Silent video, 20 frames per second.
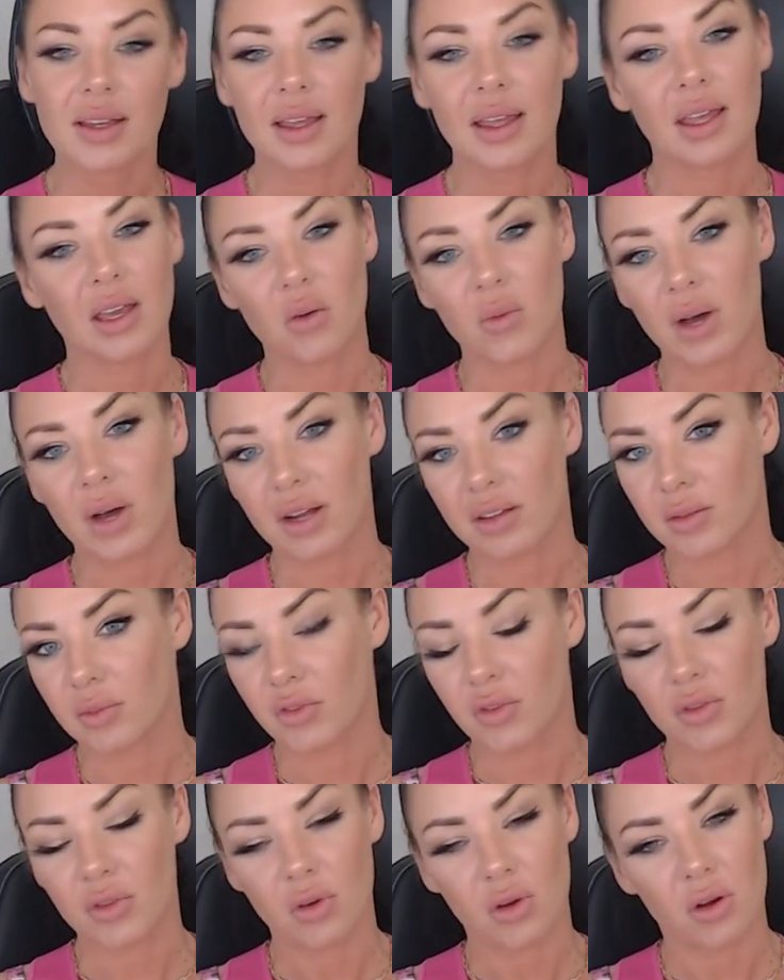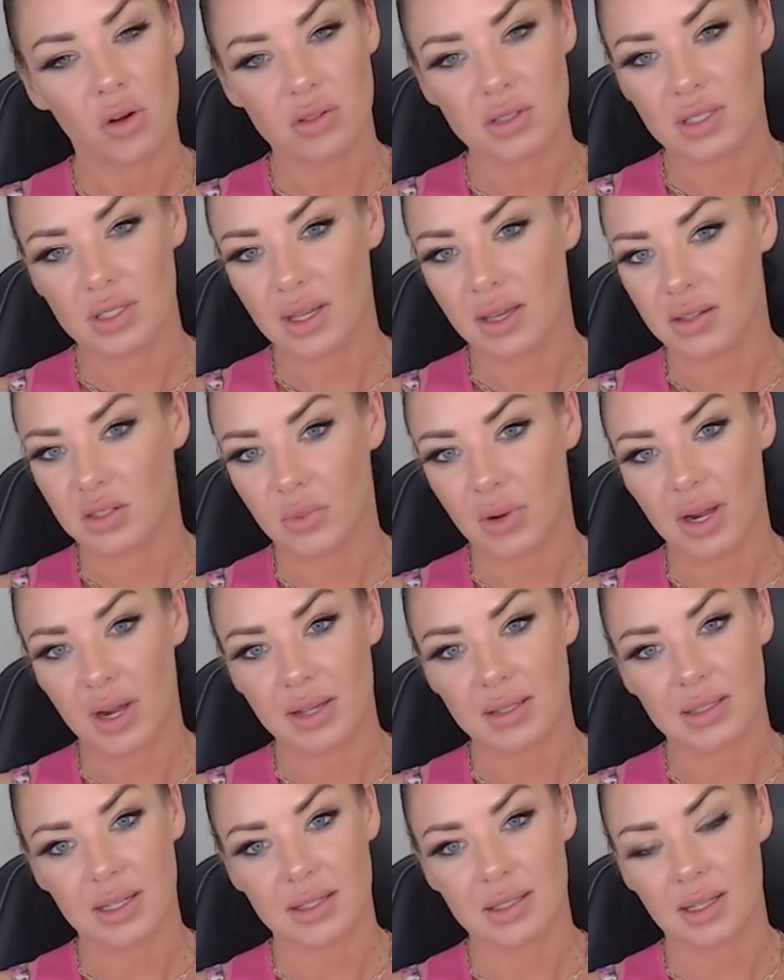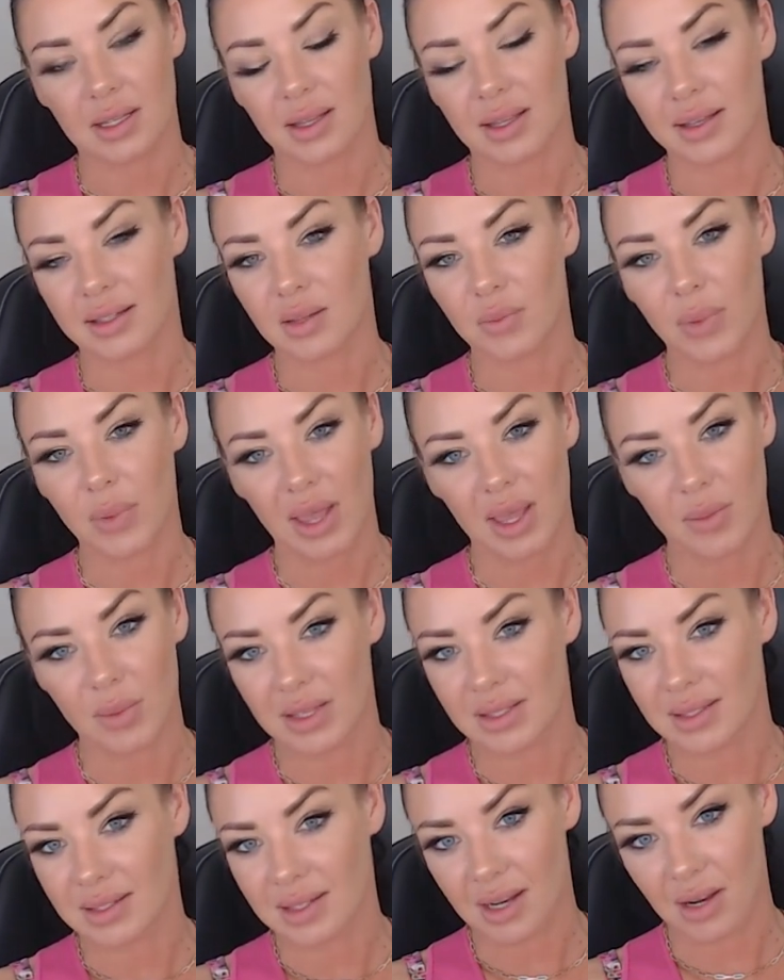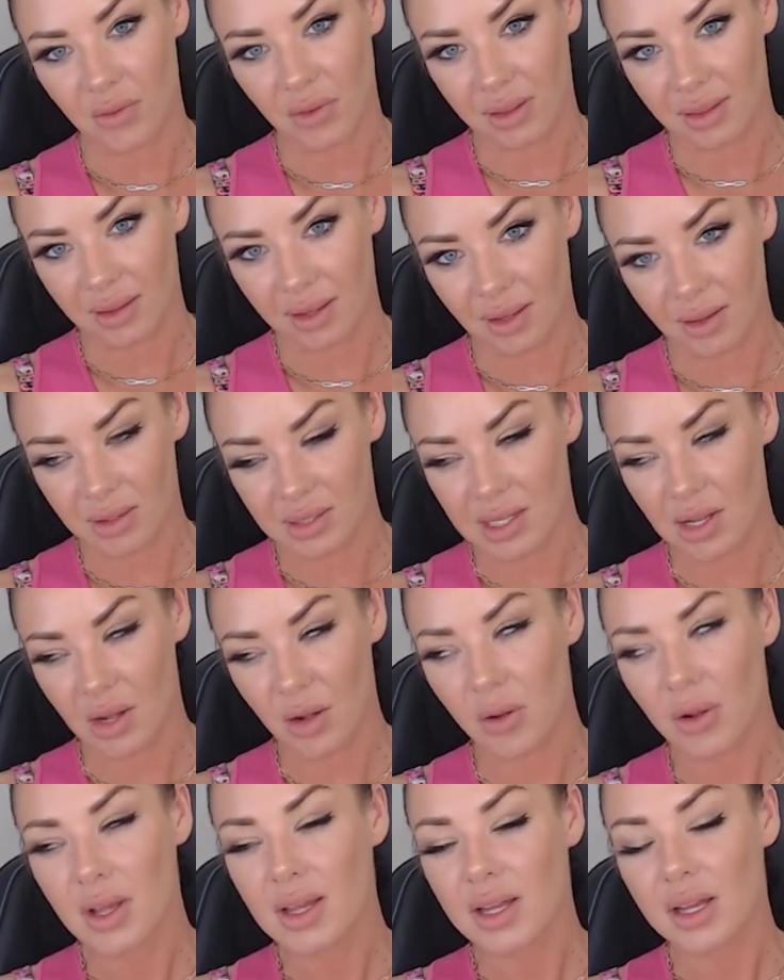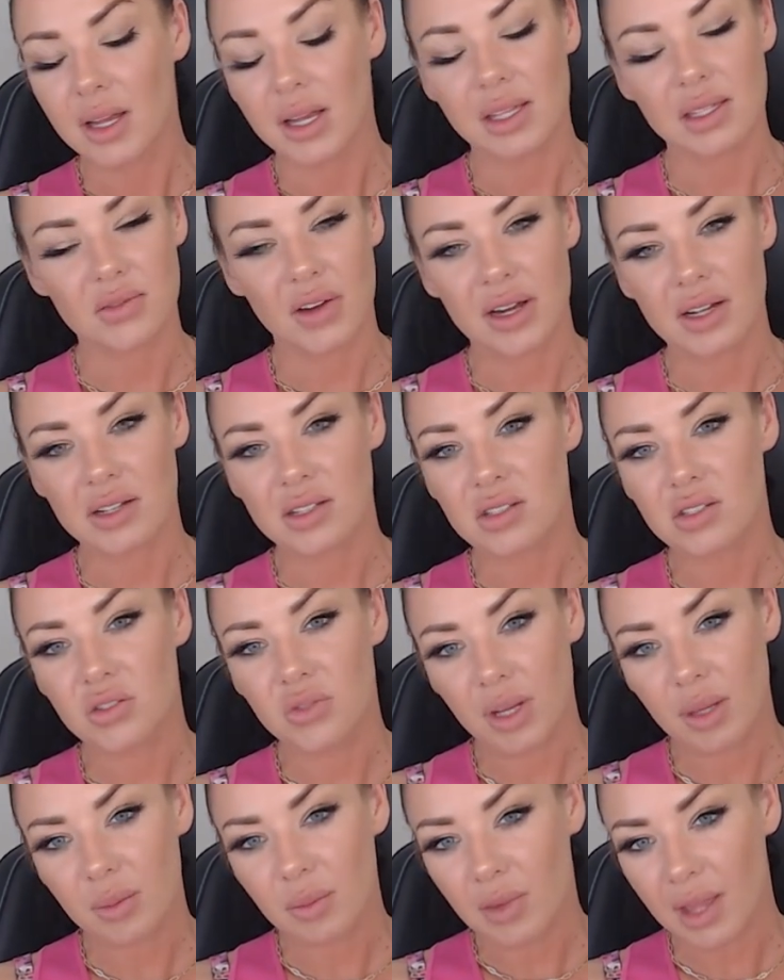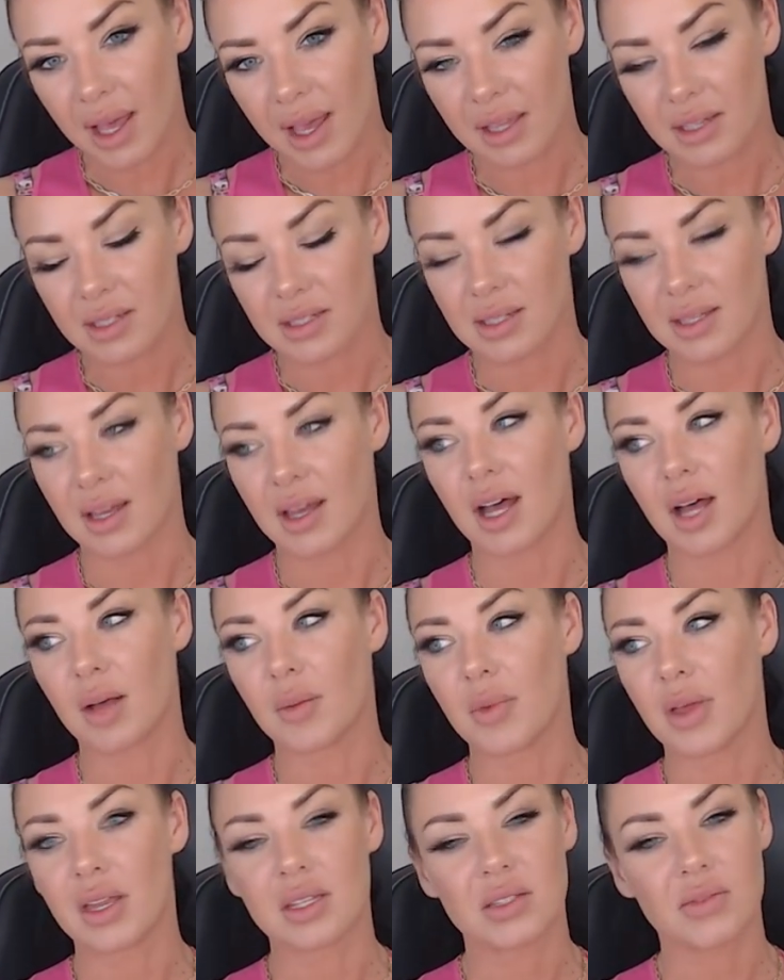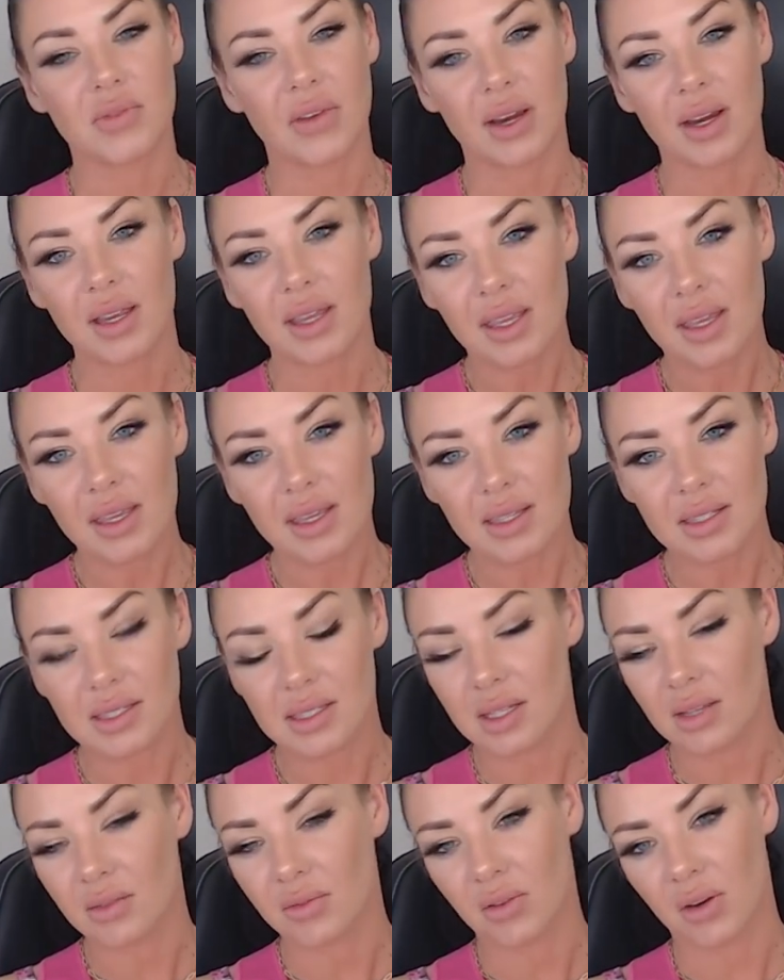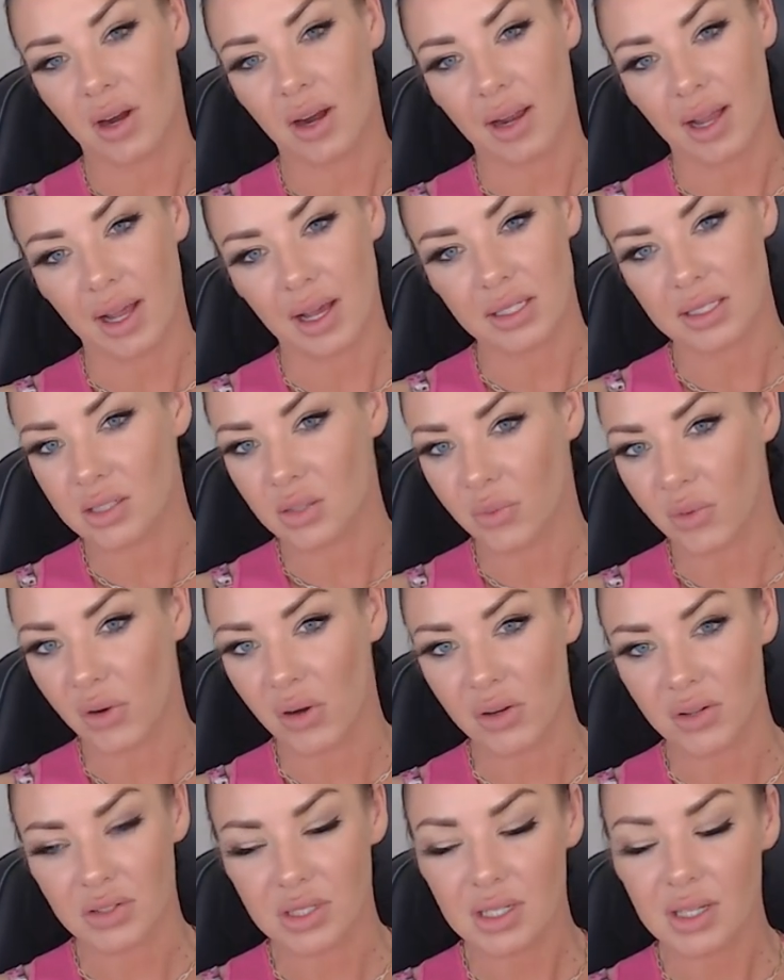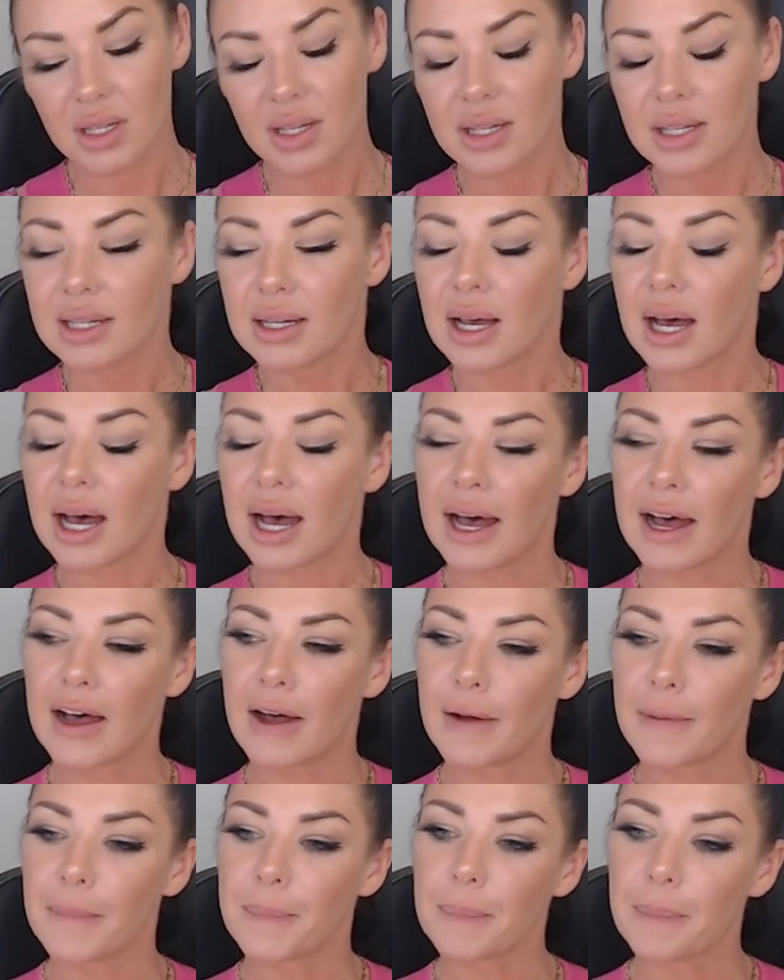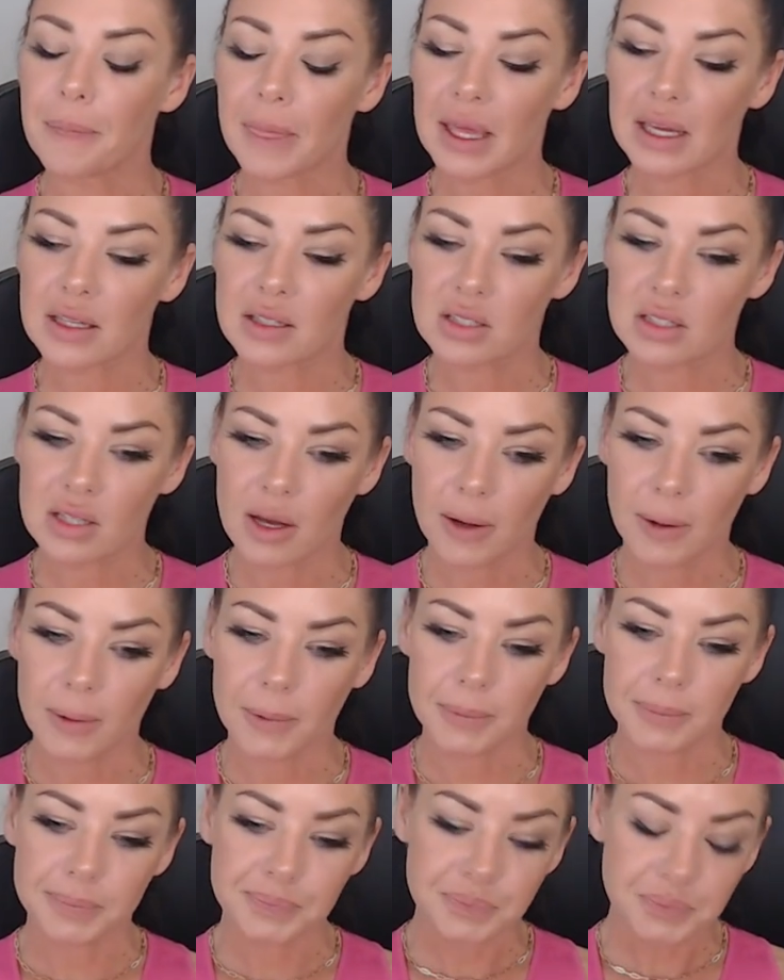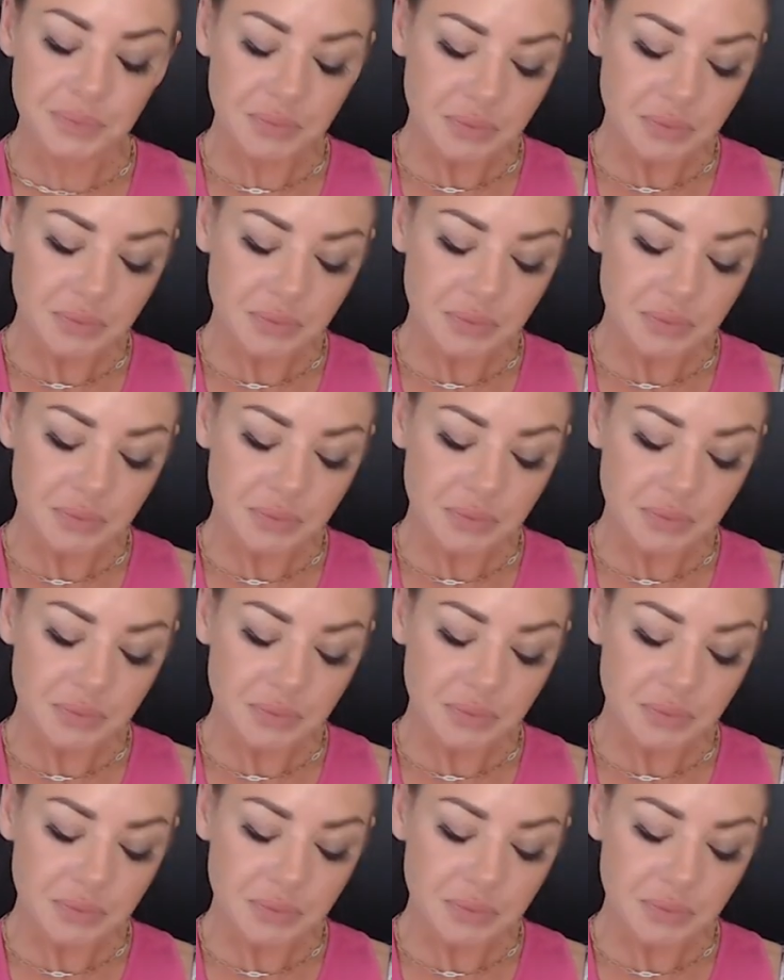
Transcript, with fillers: and can walk them through the whole sales process, collecting payments and everything. So it's That's very great. streamlined um, and it's very easy for our customers um, and so,